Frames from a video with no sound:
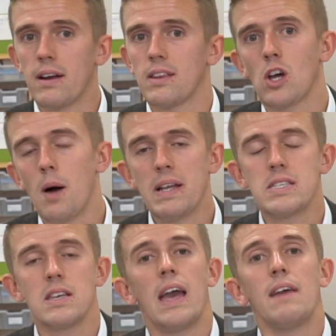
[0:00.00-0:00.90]
down in the
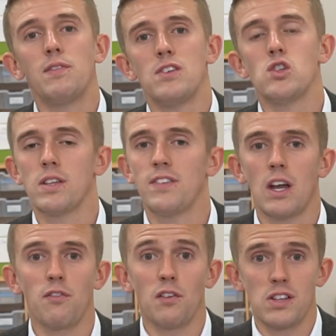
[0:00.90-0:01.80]
comments. If you've enjoyed the
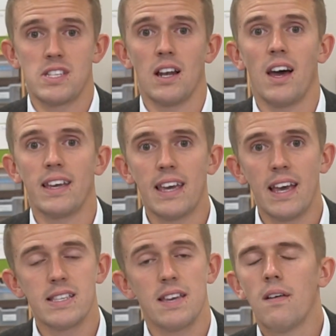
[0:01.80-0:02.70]
video, feel free to like
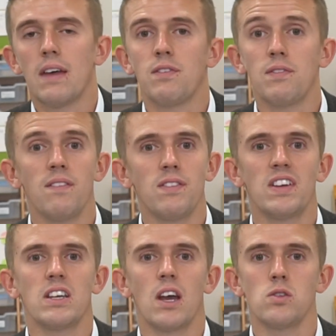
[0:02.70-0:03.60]
it. If you've loved the
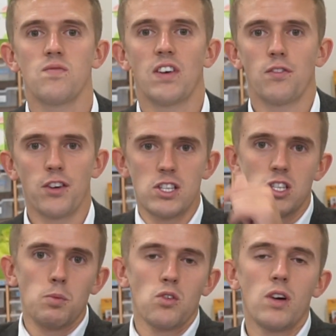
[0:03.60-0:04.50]
video, feel free to
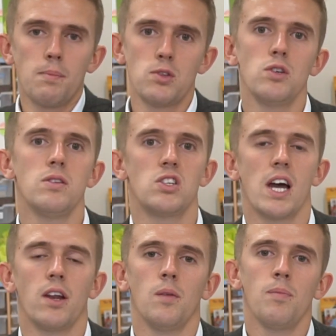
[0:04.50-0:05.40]
subscribe to the
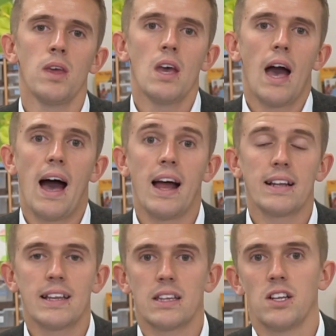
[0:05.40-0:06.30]
channel
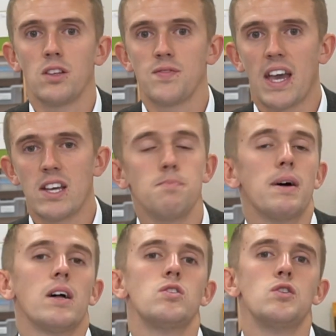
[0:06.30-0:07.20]
and click the notification
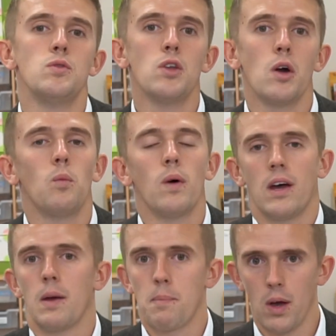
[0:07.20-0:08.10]
bell to know when
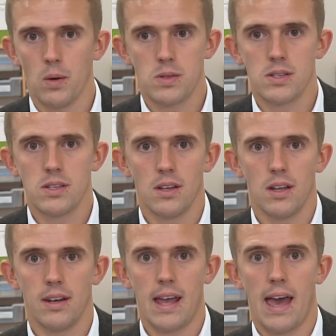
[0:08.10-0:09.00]
I post
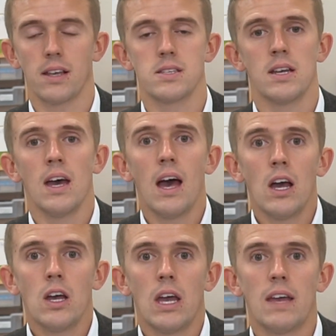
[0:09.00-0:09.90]
next.
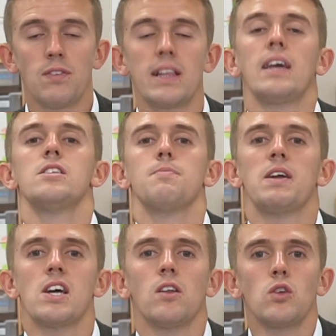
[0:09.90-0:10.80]
If you click into
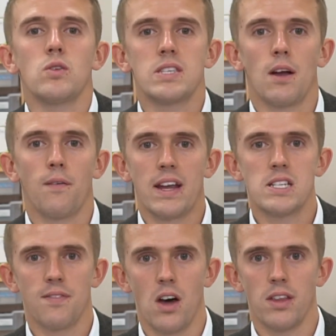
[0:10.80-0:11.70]
my channel, you'll see a
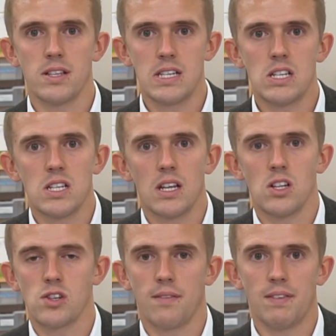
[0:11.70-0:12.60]
range of other teaching
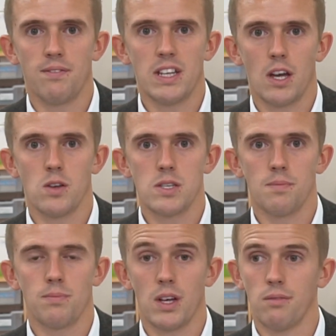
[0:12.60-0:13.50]
and traveling
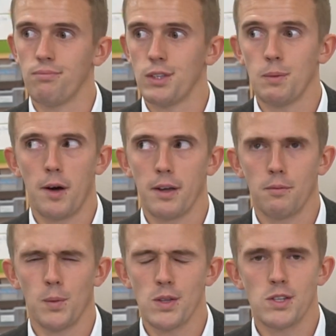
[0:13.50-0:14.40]
videos that you might
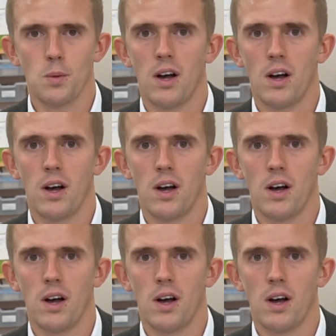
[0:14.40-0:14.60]
want to